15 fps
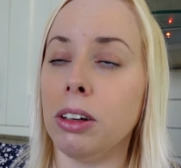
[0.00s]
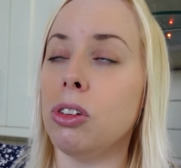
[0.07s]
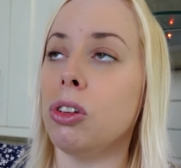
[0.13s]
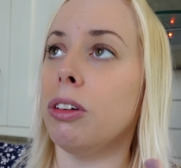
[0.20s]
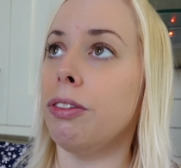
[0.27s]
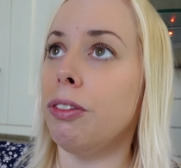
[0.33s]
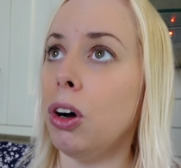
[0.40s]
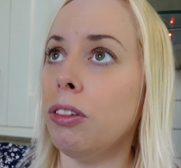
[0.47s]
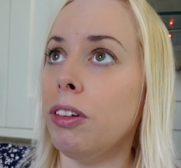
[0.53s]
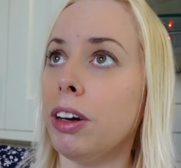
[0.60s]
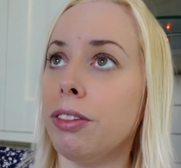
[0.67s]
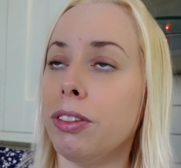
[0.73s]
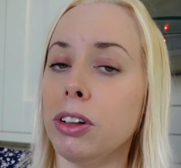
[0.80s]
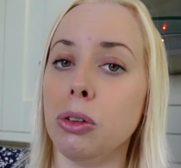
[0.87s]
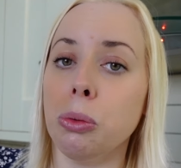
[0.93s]
So for
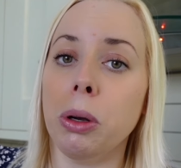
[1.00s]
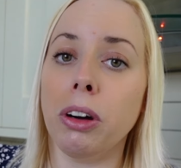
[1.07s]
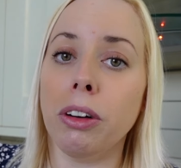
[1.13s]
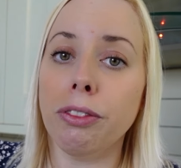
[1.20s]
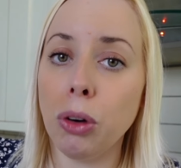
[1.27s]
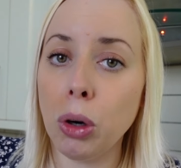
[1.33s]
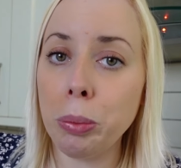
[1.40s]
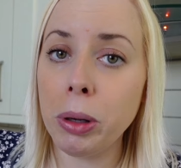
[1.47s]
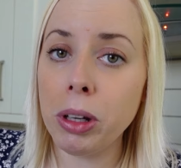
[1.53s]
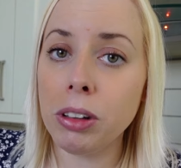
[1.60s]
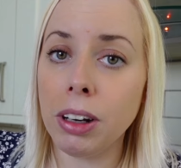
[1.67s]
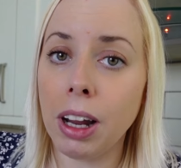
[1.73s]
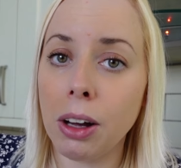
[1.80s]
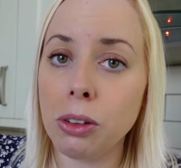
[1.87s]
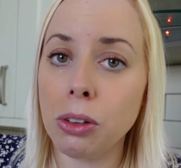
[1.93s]
reference, we are a
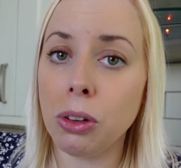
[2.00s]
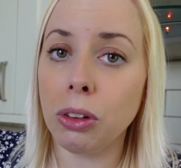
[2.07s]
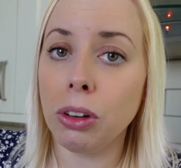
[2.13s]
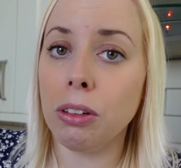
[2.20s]
4-person household.